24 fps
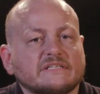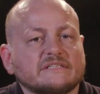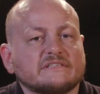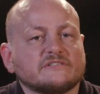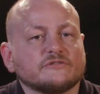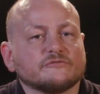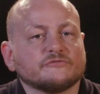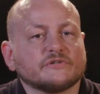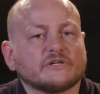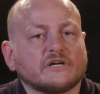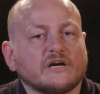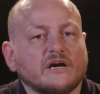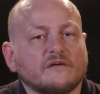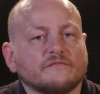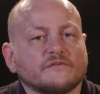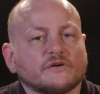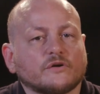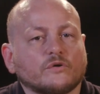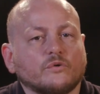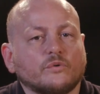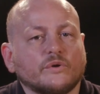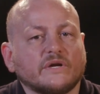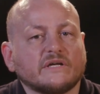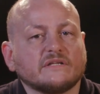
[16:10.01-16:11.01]
to recover
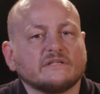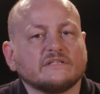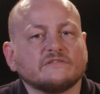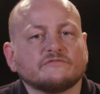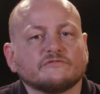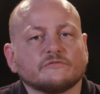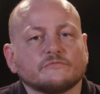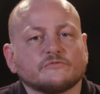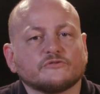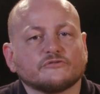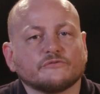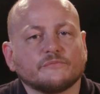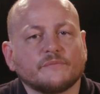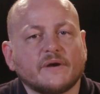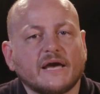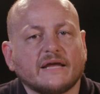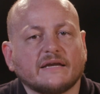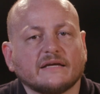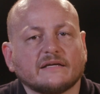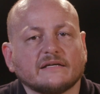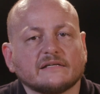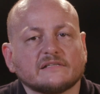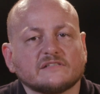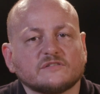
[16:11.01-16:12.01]
quickly from
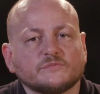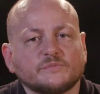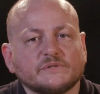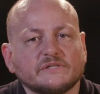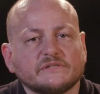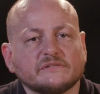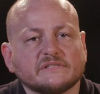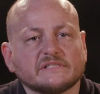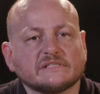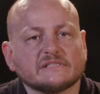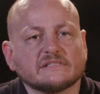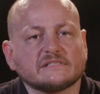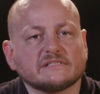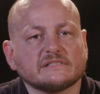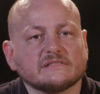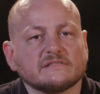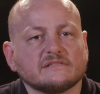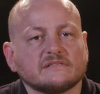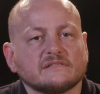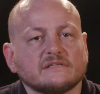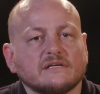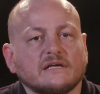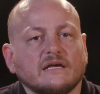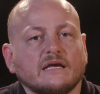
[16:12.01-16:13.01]
traumatic
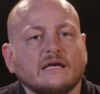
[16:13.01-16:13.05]
experiences,